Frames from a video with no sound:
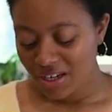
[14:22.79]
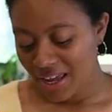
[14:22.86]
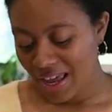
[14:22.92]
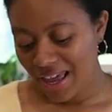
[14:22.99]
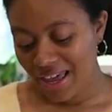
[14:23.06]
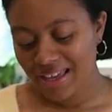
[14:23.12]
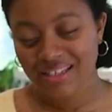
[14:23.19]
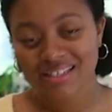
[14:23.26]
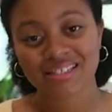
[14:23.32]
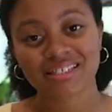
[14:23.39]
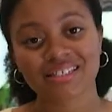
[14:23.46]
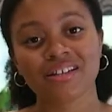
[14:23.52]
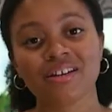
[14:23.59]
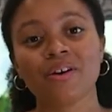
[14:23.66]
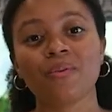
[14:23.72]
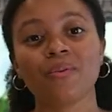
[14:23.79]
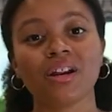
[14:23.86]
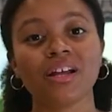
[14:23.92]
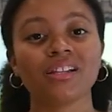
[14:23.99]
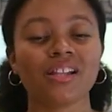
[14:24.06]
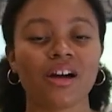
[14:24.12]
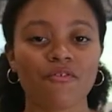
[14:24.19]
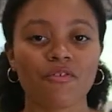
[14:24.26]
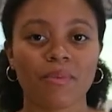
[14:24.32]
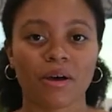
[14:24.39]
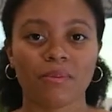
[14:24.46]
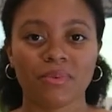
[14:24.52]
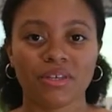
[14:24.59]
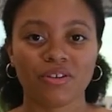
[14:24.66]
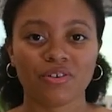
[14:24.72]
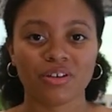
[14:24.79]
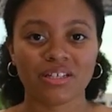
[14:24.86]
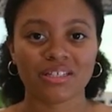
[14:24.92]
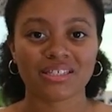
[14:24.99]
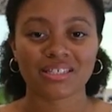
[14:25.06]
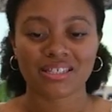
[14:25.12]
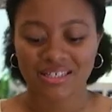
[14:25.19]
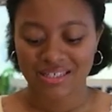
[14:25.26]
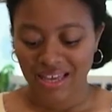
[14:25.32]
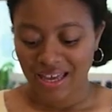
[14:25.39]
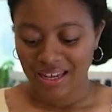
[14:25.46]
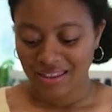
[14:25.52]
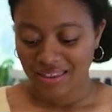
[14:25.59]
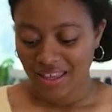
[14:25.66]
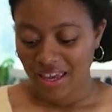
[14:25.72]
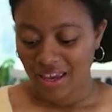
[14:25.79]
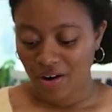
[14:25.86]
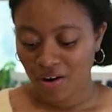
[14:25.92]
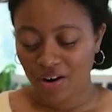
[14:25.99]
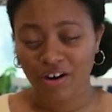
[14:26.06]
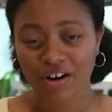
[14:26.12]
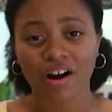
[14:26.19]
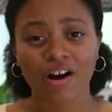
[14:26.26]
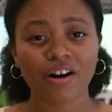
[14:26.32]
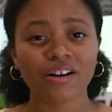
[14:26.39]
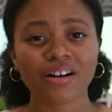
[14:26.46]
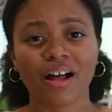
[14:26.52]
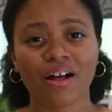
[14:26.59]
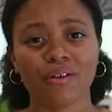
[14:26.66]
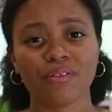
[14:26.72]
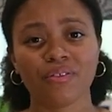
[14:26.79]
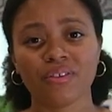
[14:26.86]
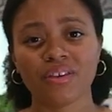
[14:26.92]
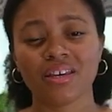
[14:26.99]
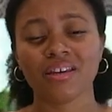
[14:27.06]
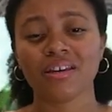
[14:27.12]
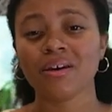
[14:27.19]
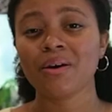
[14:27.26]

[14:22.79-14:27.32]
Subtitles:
and what I love about beet greens is that they are heart healthy,